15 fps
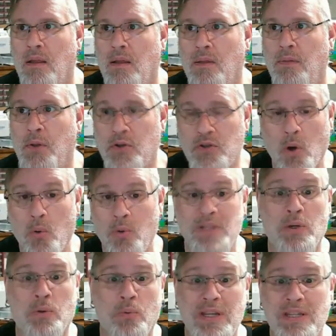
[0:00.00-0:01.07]
There's always
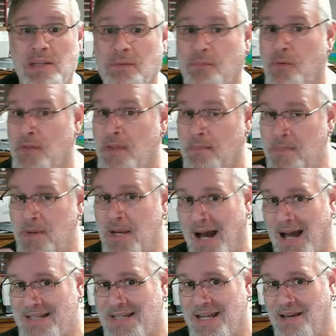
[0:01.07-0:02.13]
a reason for them
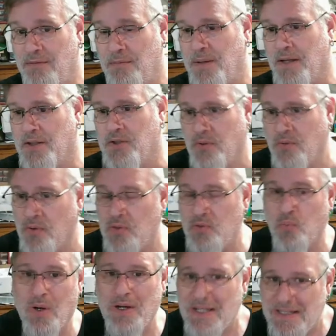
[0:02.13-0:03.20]
not to have a picture. There's
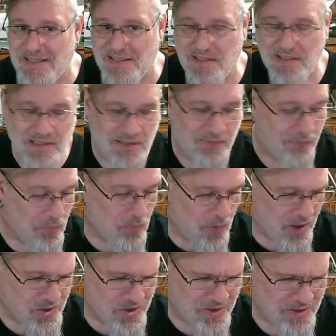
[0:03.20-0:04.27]
one instance from
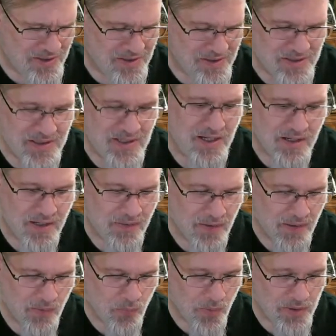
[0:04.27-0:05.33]
Washington State, I
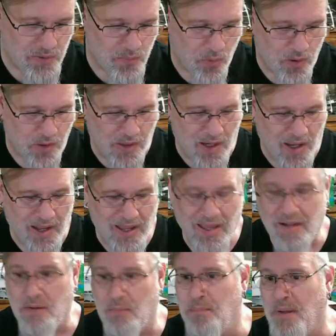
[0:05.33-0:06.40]
think it was, where a guy
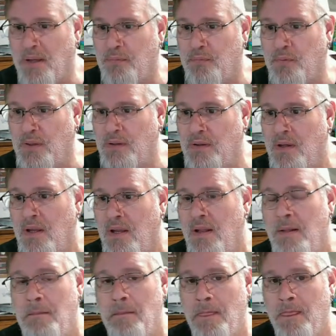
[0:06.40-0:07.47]
had a Bigfoot
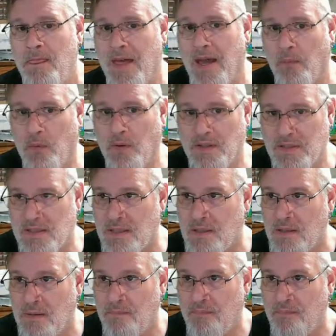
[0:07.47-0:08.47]
that was